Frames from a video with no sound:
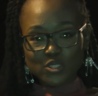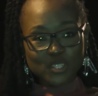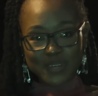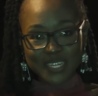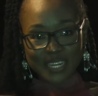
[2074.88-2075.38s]

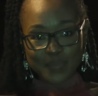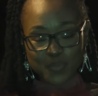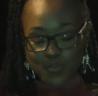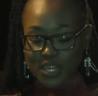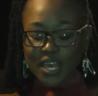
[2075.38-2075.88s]
social media names
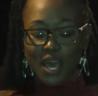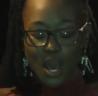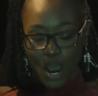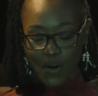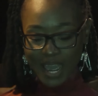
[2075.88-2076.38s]
people.
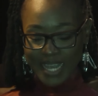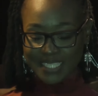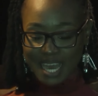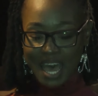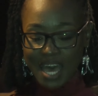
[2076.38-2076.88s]
All right.